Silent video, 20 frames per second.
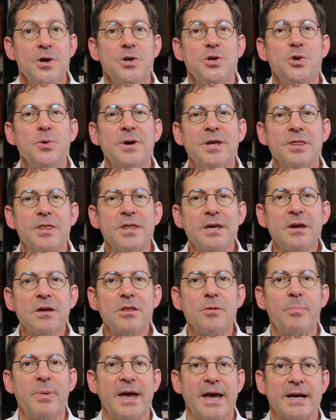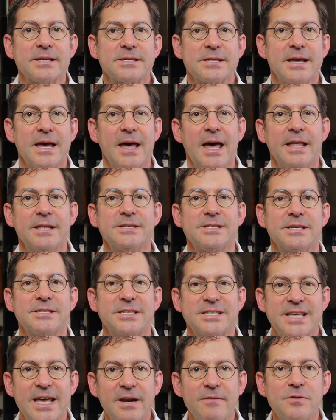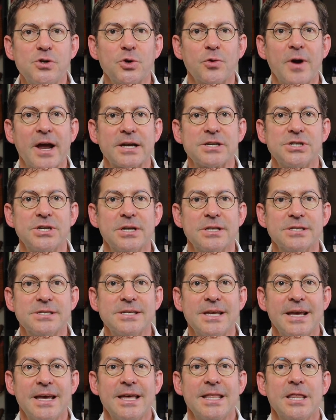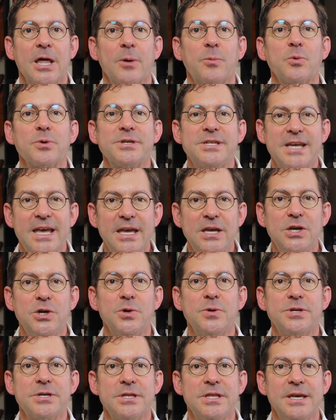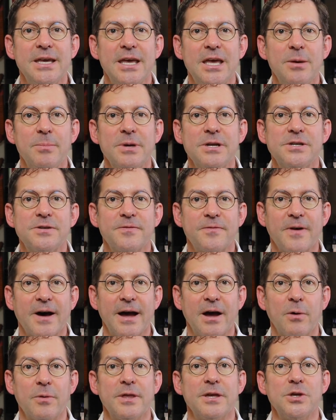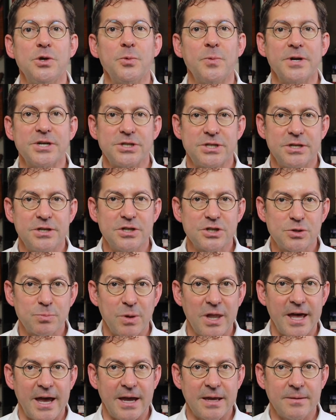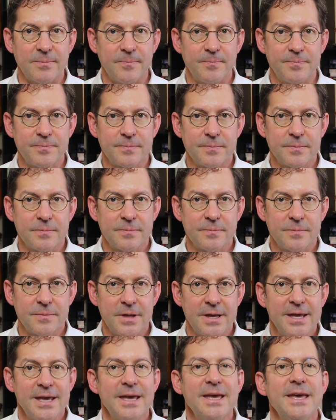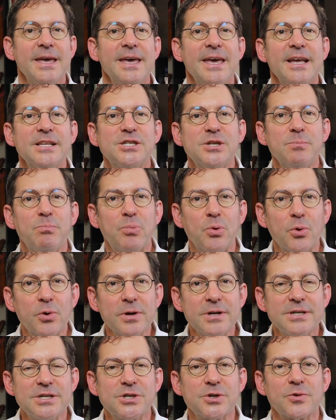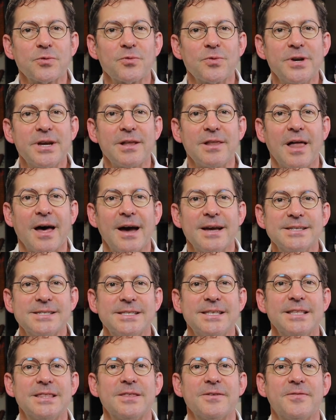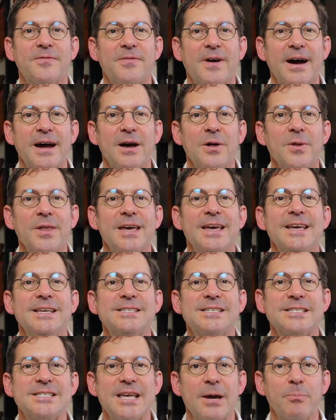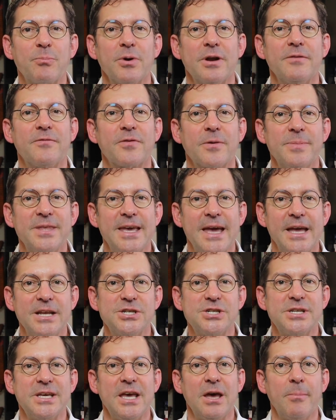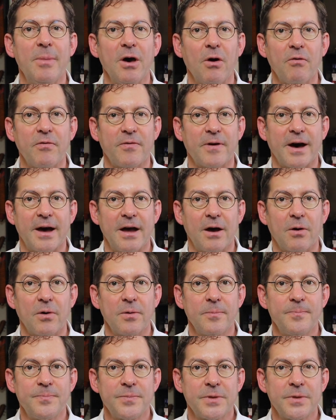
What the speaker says: You can think of the path as a set of directions that will take you to the image file that you wish to display. It's important to realize that the file is separate from the HTML file.